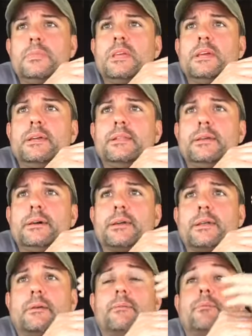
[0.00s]
and
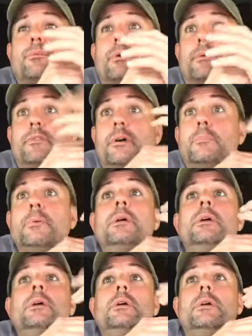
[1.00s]
get it revved up.
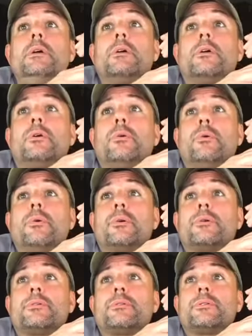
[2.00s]

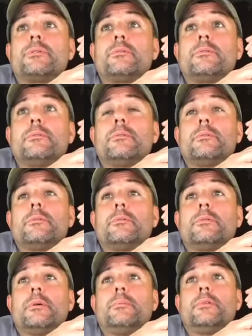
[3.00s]
Course
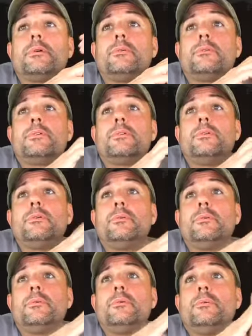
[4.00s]

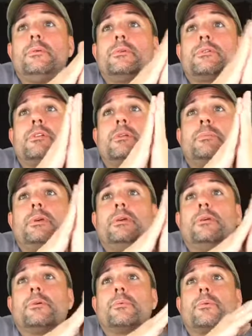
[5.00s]
002 is going to be
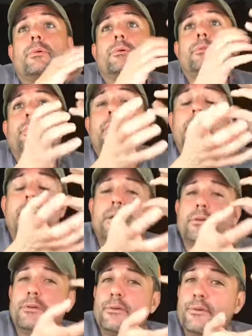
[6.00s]
your world and how
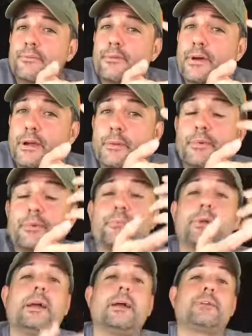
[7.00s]
your environment
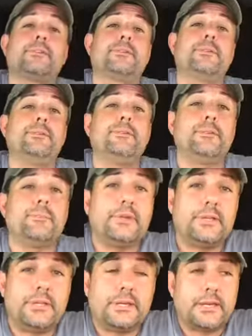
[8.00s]
reacts to you,
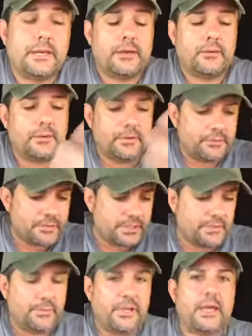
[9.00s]
meaning how
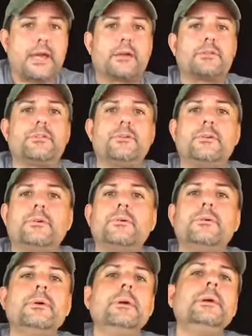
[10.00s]
energy reacts to
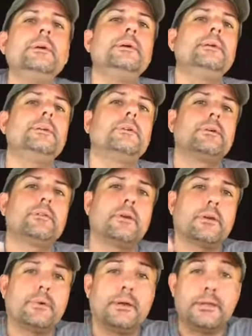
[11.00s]
you. You know, I
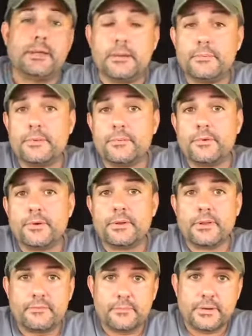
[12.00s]
talk about, you get up in the morning,
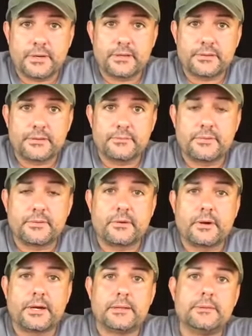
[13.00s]
you have a positive
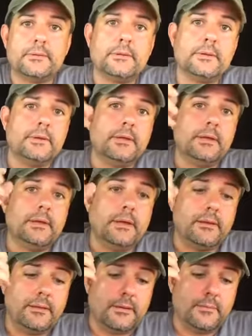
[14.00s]
thought,
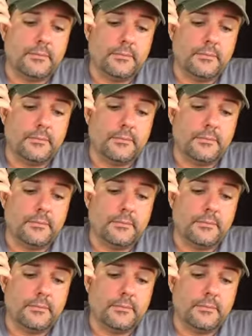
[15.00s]
how that